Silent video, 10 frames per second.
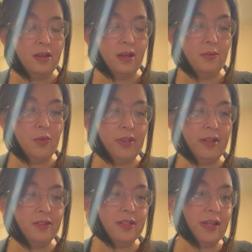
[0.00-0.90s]
and what that
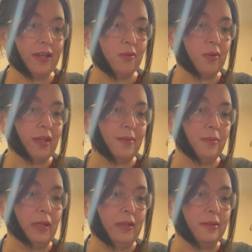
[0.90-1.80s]
looks like and what that
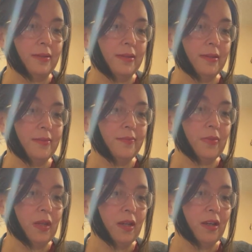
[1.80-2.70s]
means.
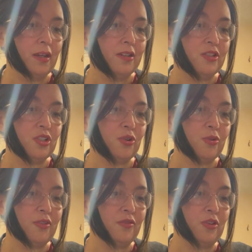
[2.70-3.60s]
So
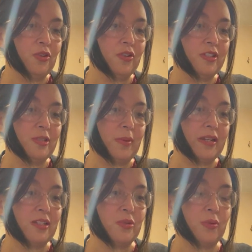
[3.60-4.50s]
if you're in a
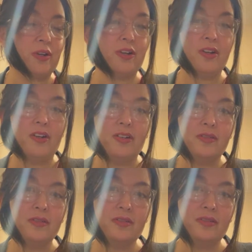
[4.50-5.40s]
space where
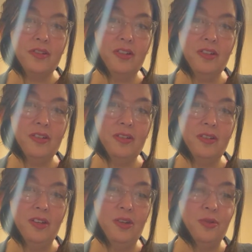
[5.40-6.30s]

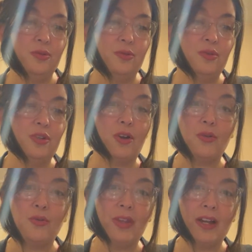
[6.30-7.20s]
you
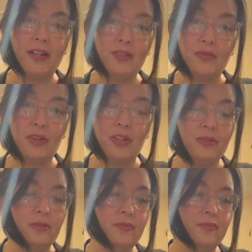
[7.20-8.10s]
know that is for
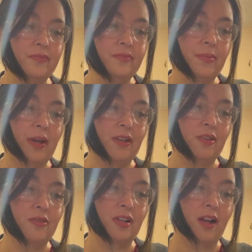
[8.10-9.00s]
you, but
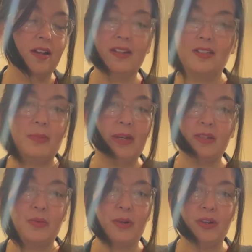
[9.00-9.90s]
you're not in a
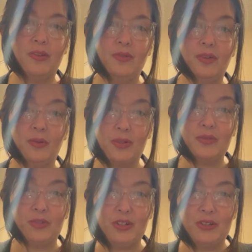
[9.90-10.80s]
space where you know it's
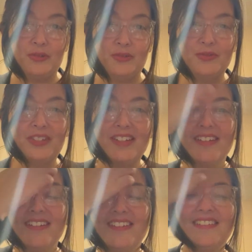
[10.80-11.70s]
for you,
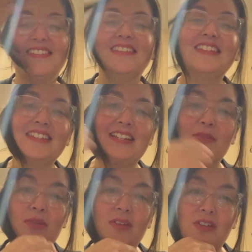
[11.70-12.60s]
this is going to
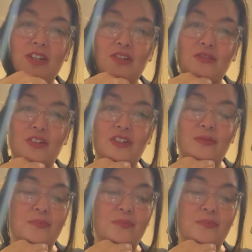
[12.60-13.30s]
be a video for you.